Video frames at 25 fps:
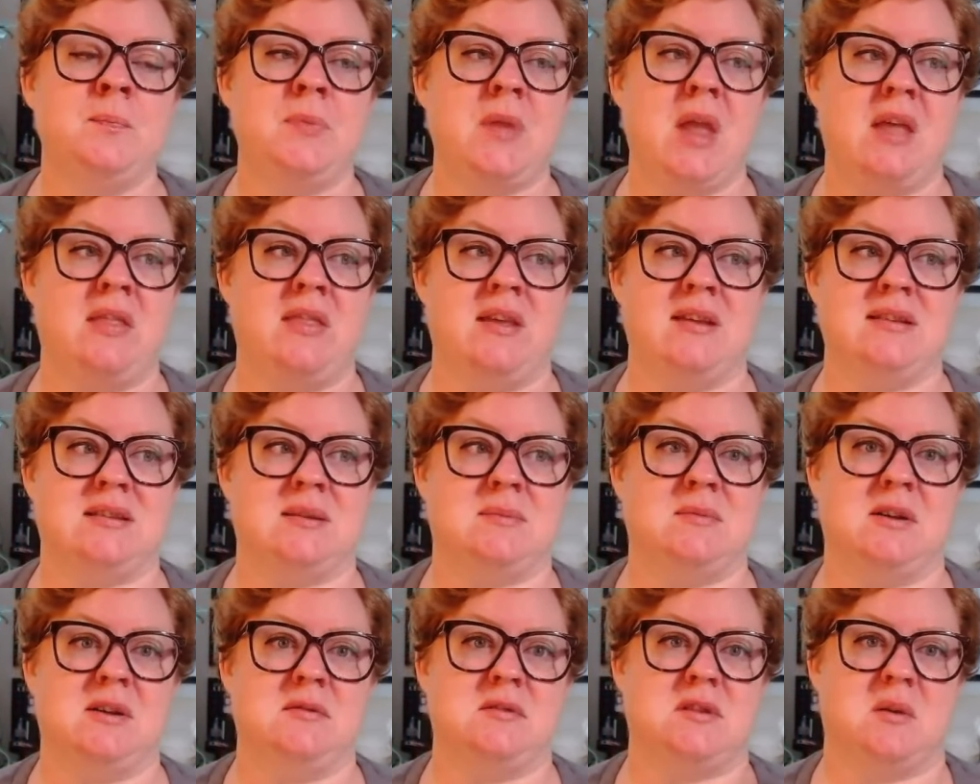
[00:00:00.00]
and then
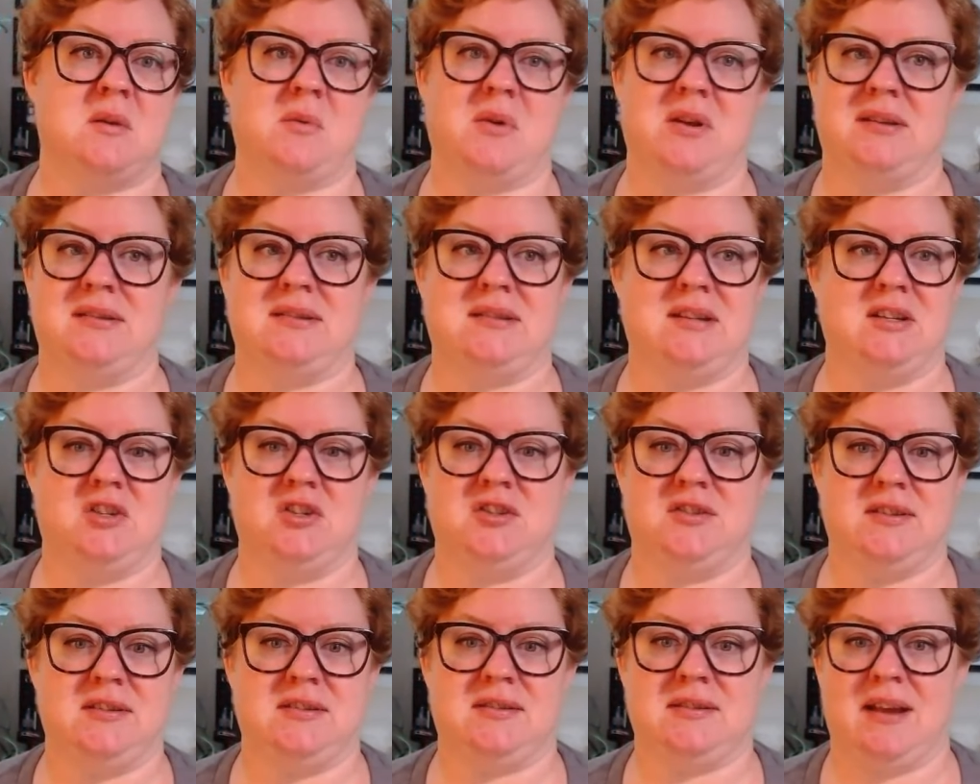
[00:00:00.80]
sometimes I want to stitch a
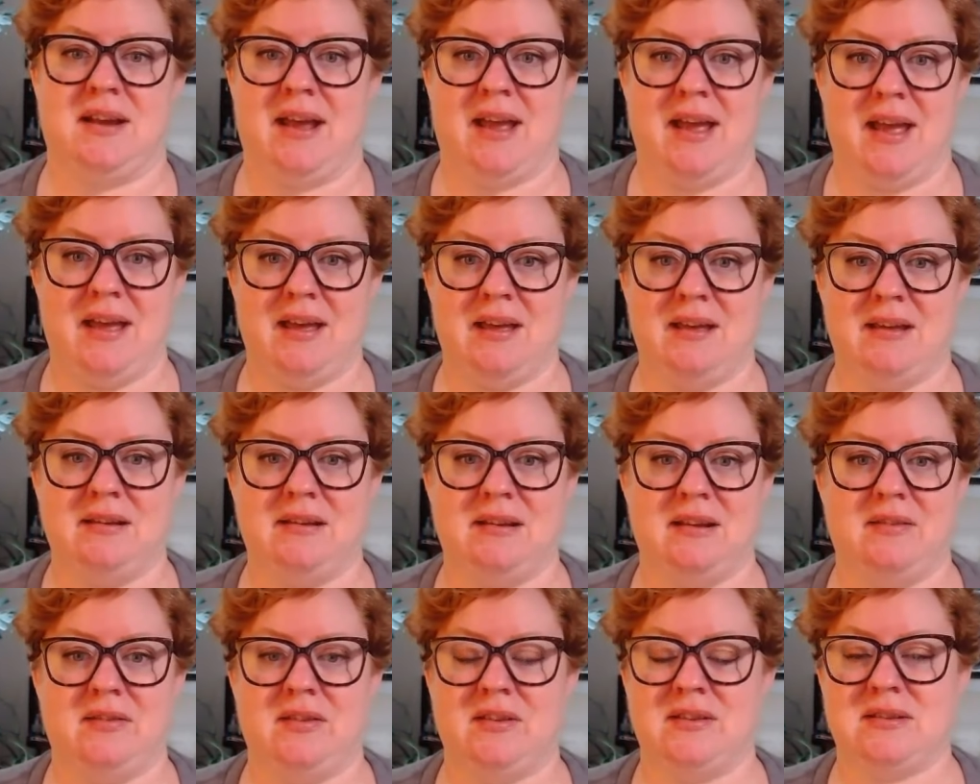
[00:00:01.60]
season ahead,
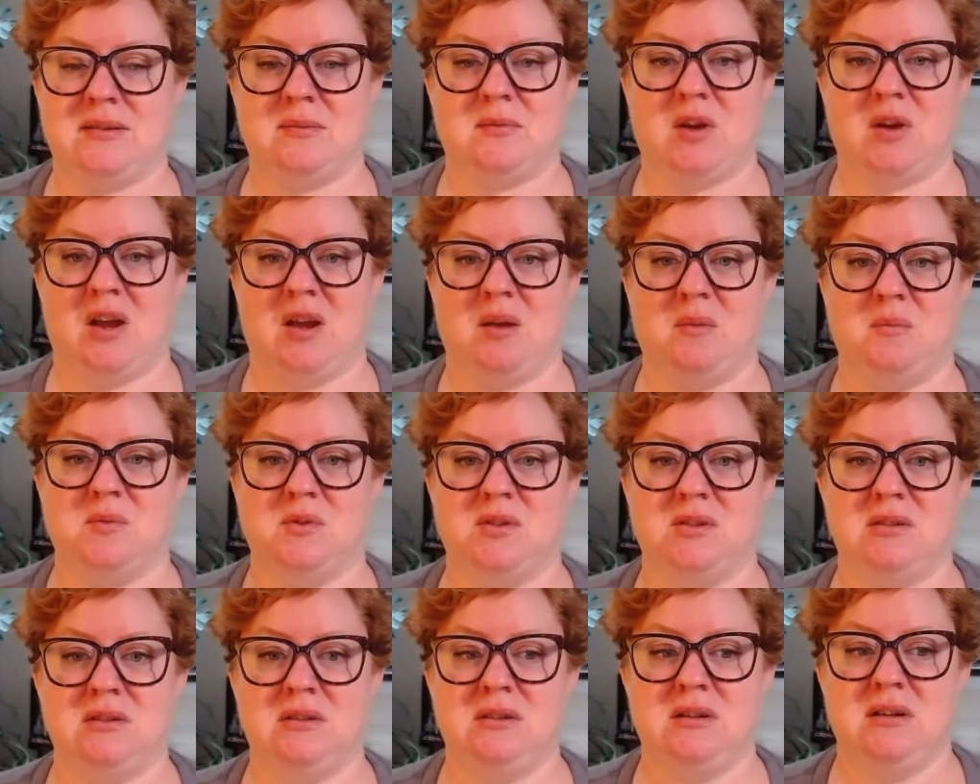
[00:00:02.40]
and then
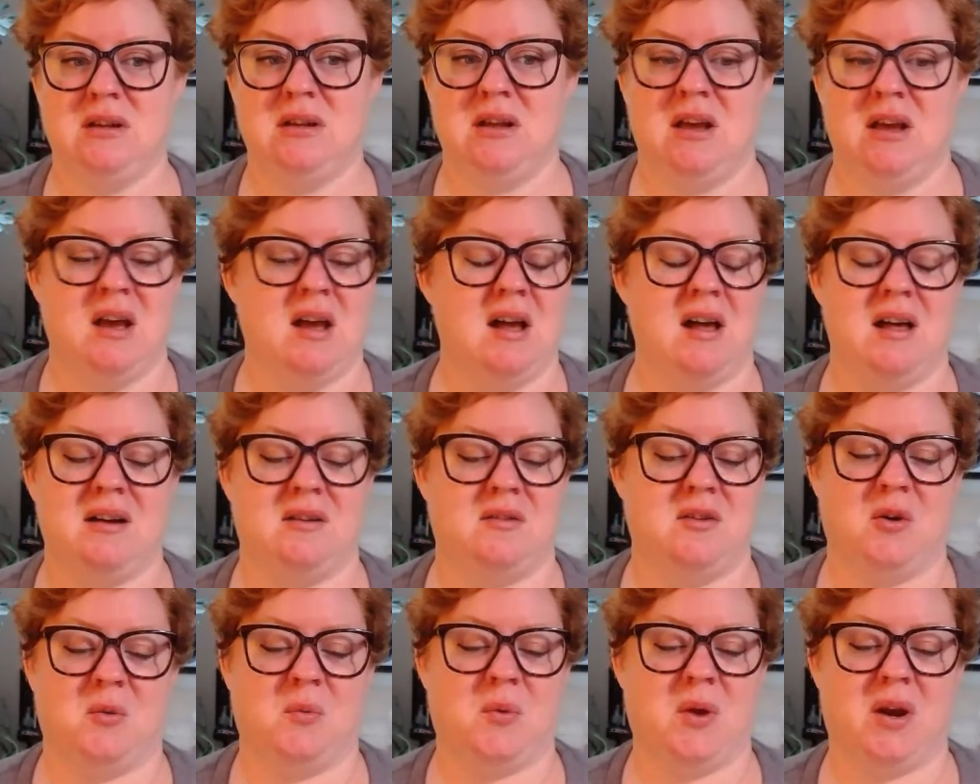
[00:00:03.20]
sometimes I
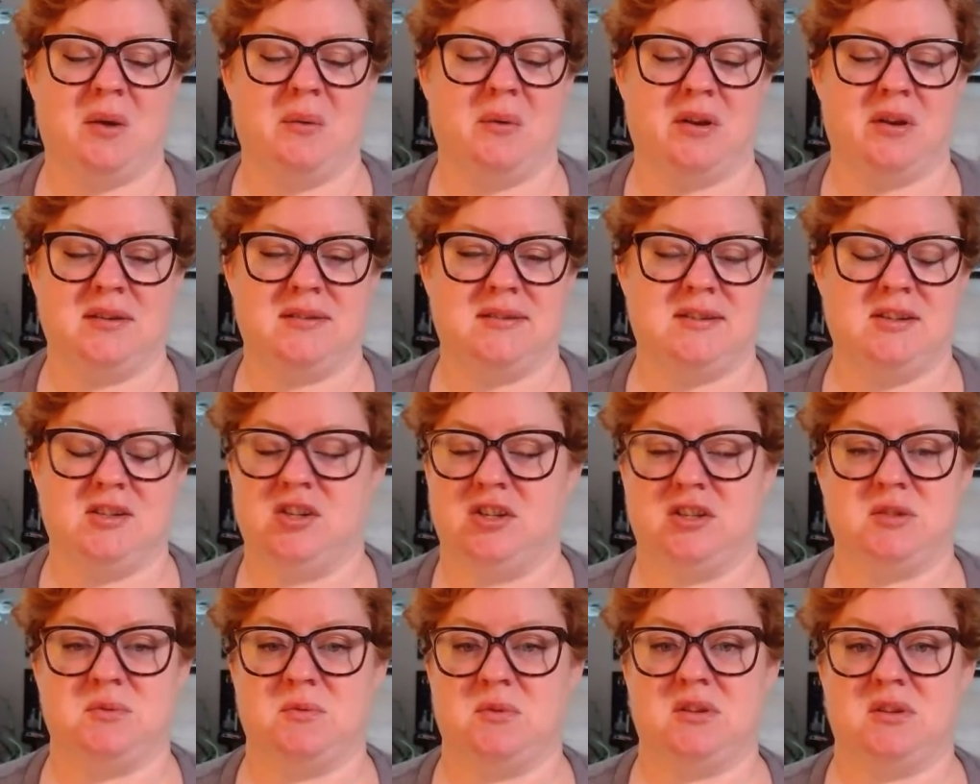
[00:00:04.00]
don't know what I want to stitch, I
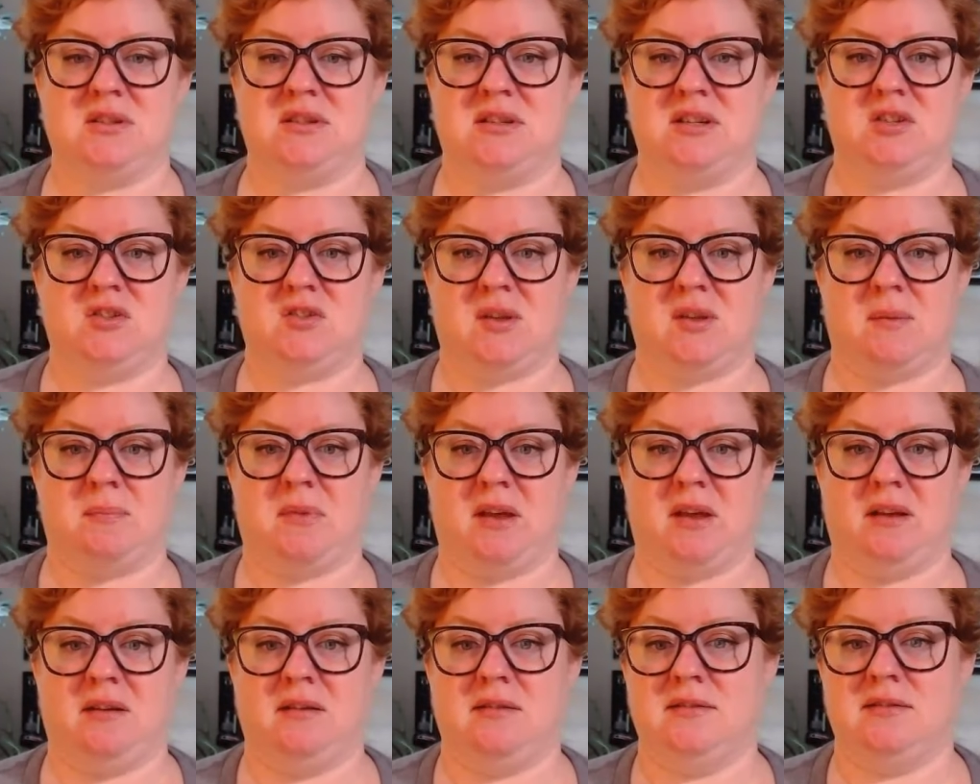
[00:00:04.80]
just want to stitch
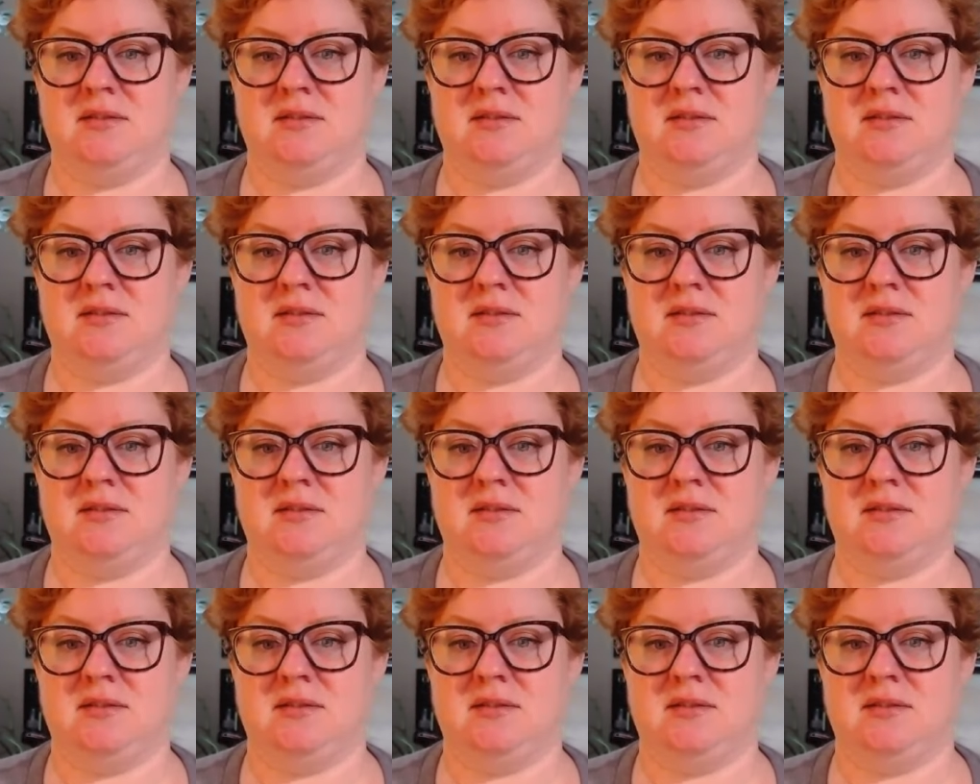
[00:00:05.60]
something.